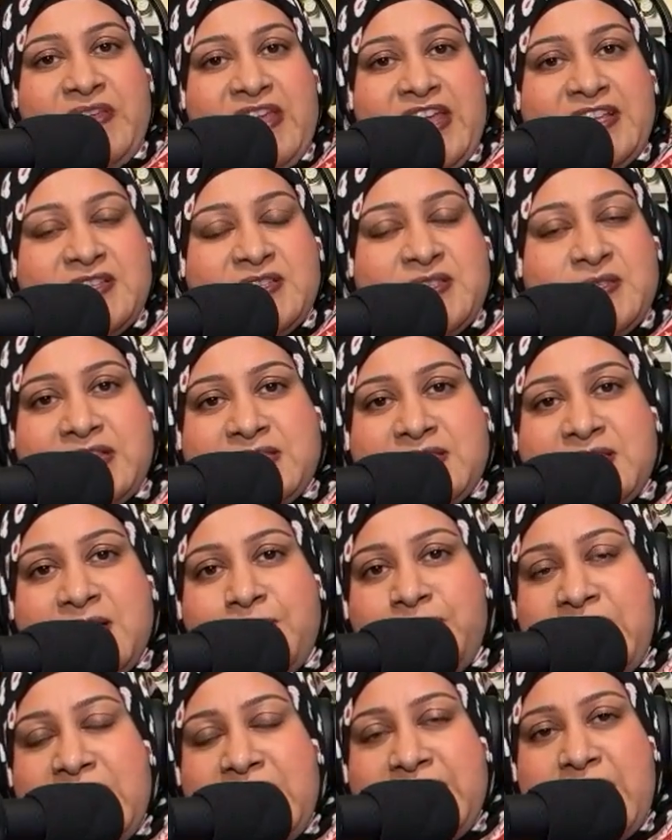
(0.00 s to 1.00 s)
It's
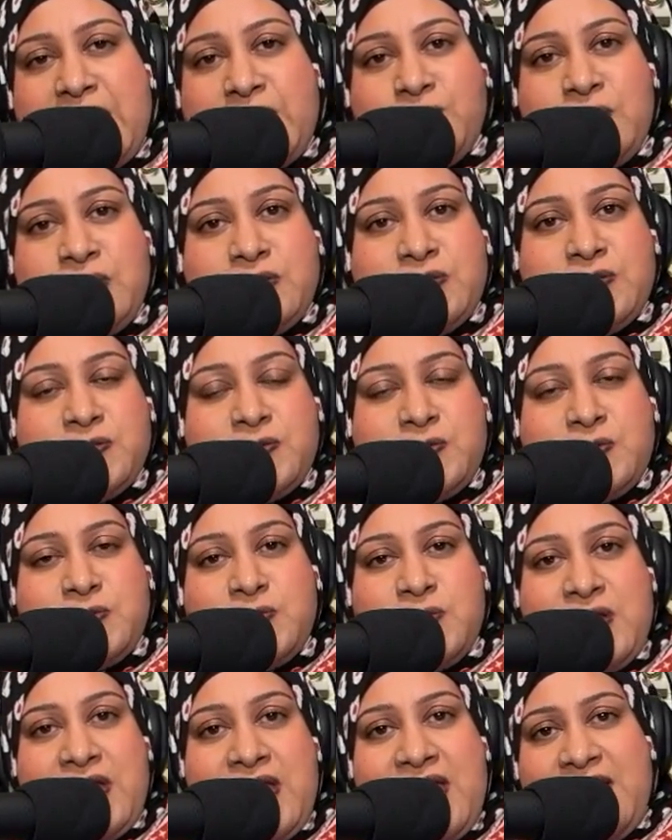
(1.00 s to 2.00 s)
something that we do
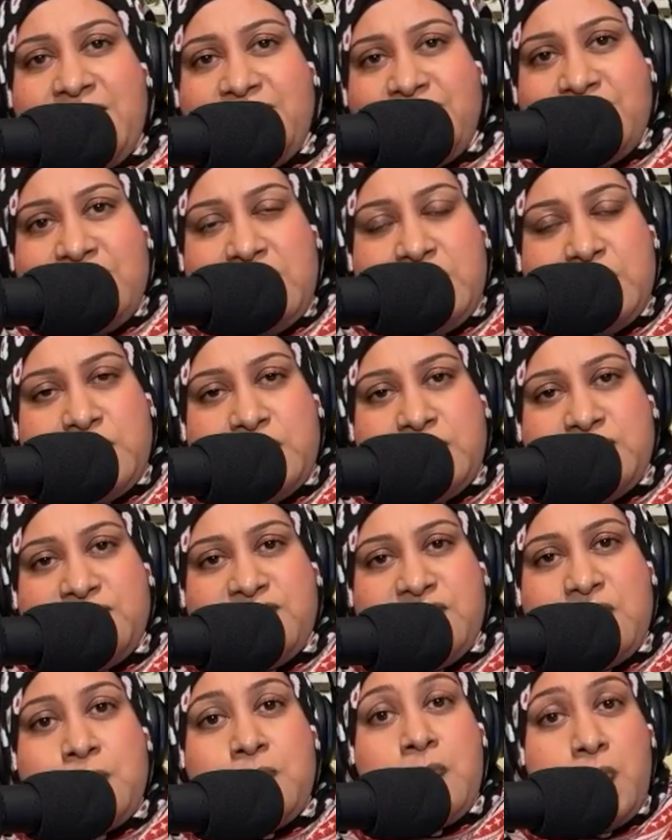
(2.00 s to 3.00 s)
every year
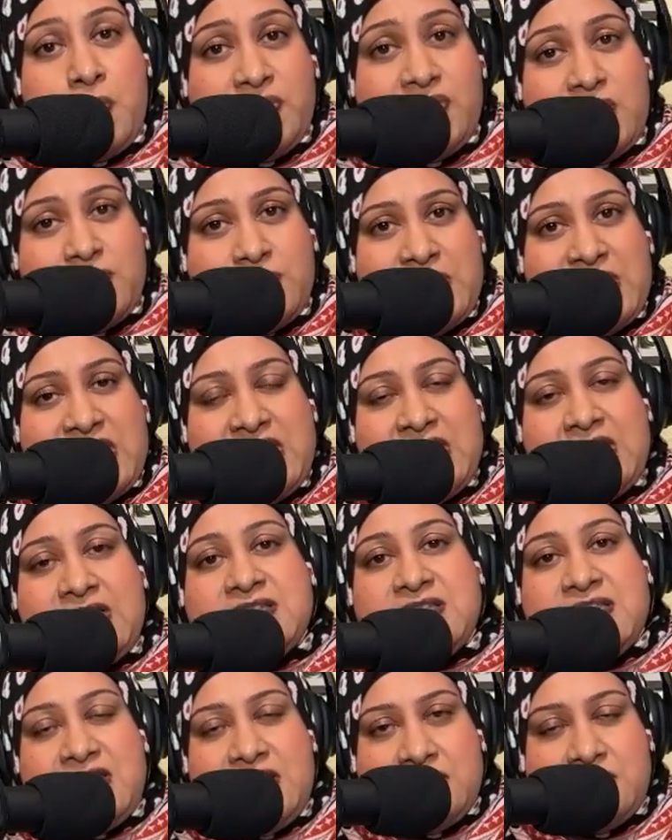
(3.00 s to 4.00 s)
for both our
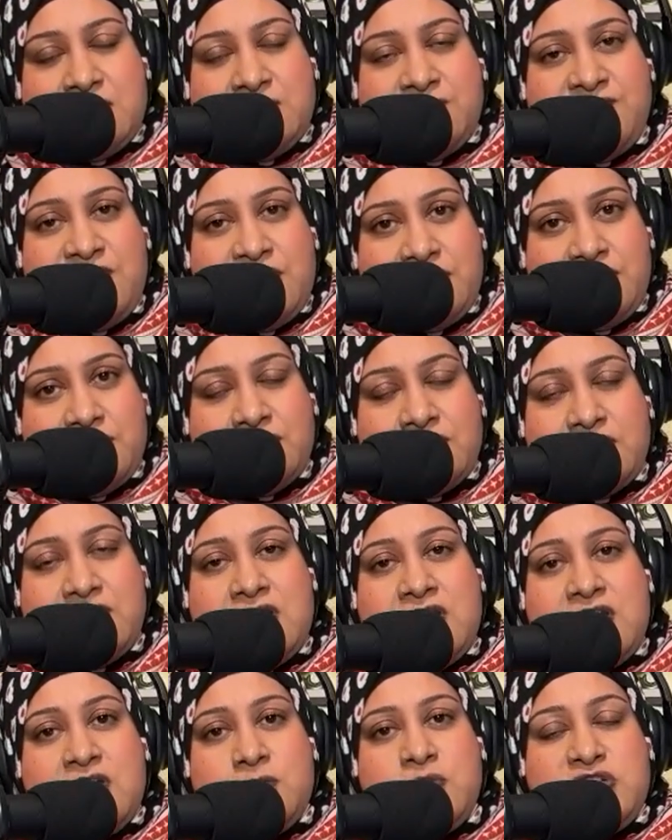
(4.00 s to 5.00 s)
Eids, Eid al-Fitr,
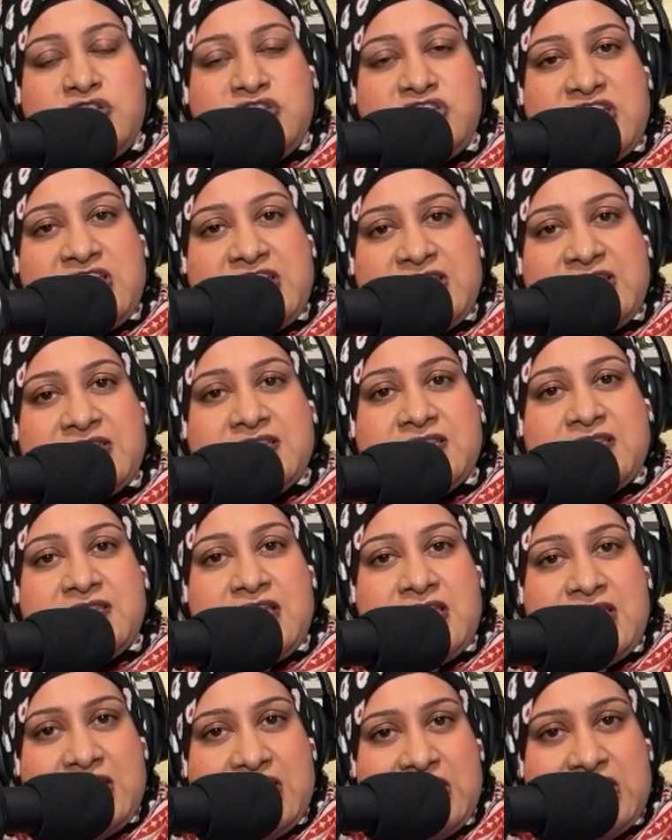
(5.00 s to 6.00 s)
which is the
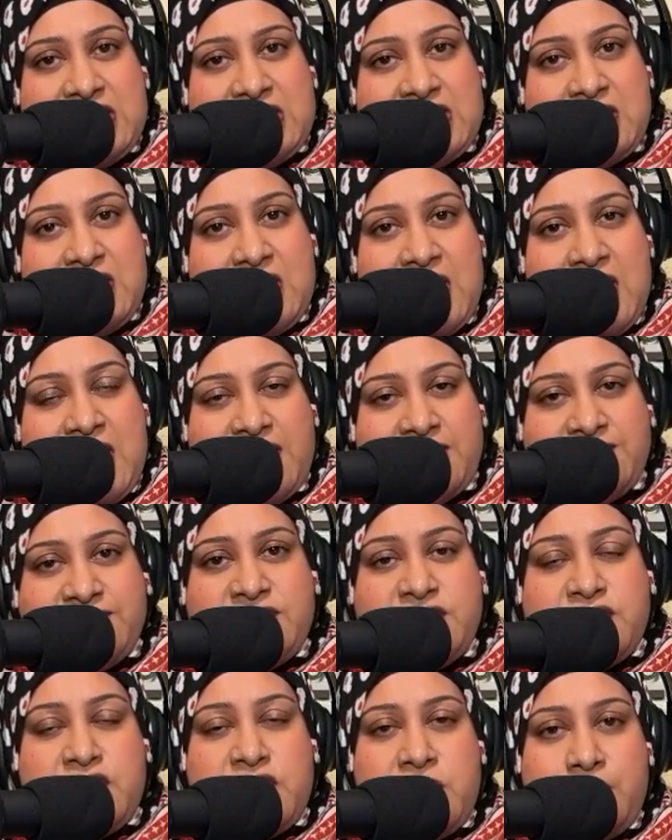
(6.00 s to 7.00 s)
Eid
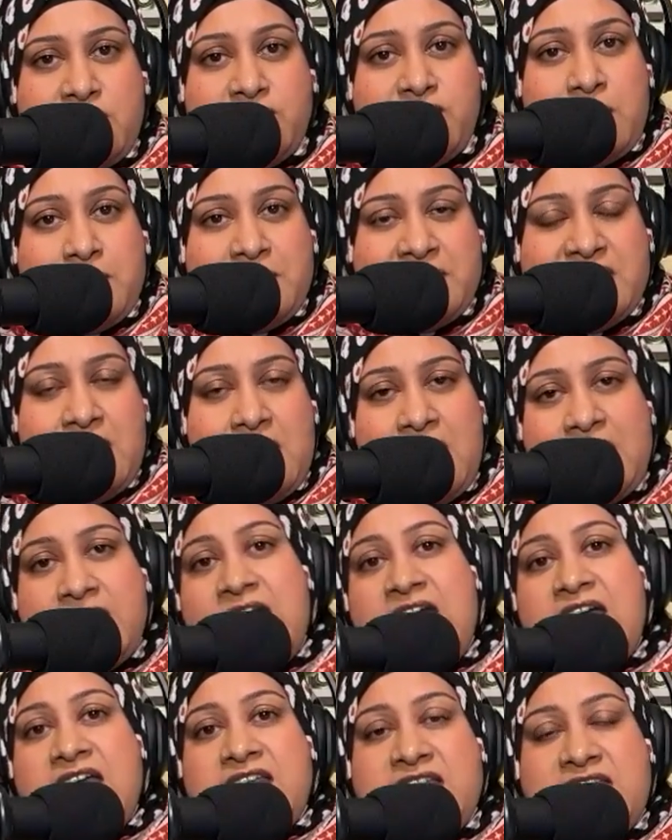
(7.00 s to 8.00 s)
after Ramadan,
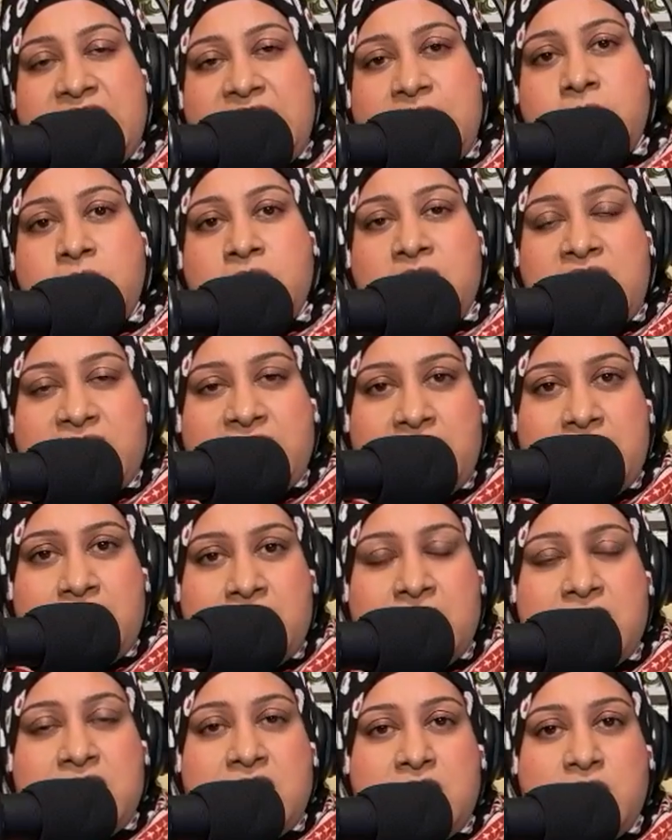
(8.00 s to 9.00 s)
and Eid
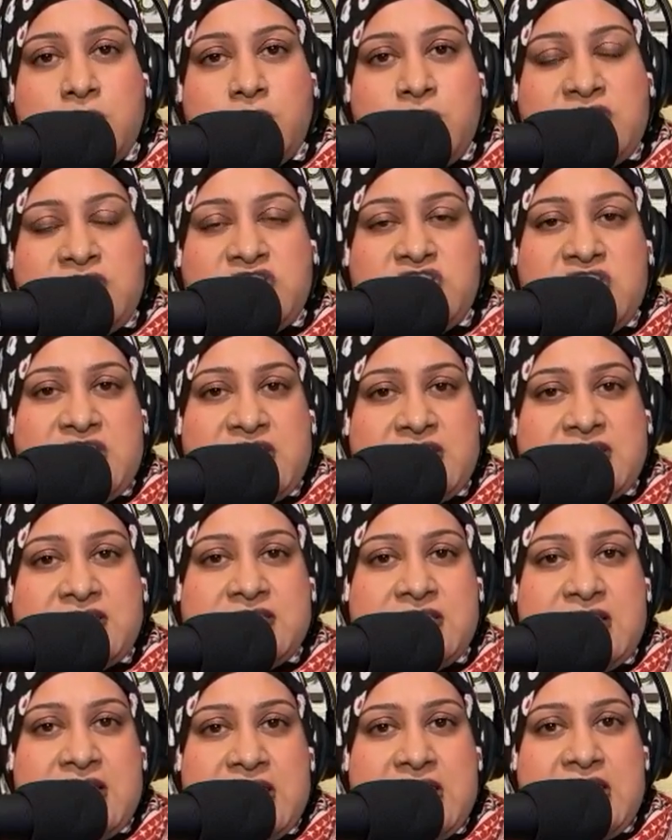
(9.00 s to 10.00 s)
al-Adha, which is
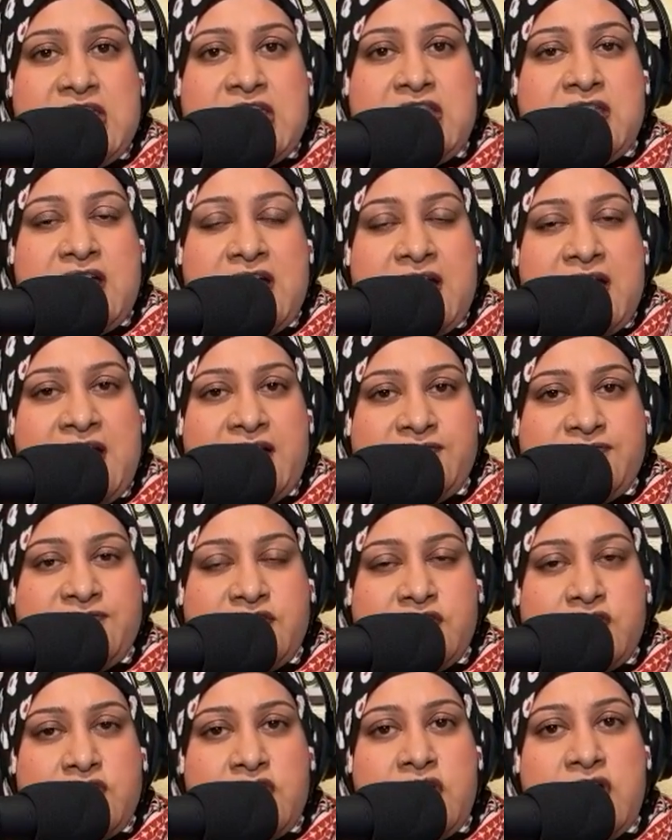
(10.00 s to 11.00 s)
the Eid
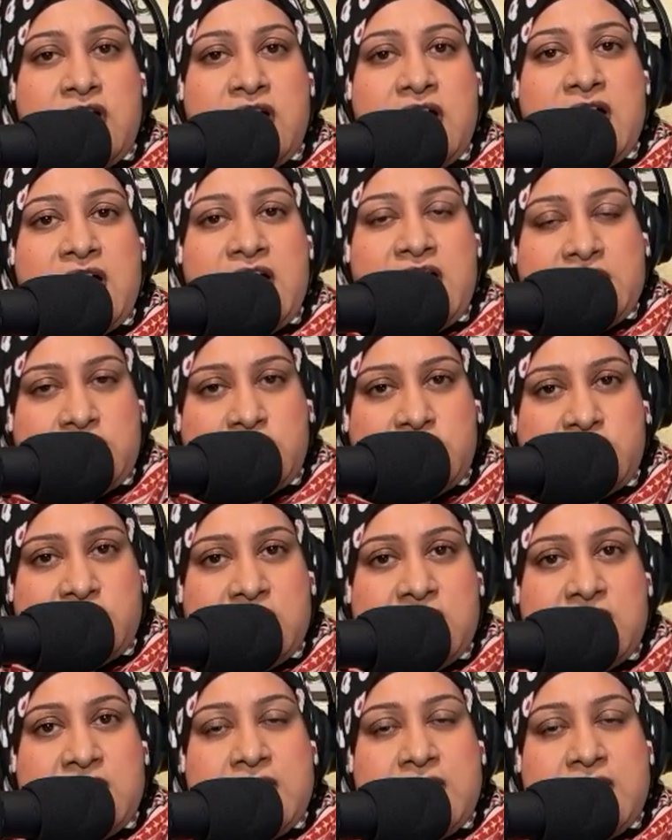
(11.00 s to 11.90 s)
after Hajj.